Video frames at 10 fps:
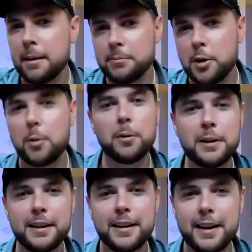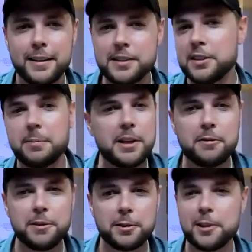I'm totally, this is me
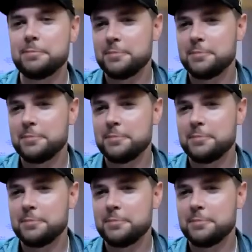unfiltered.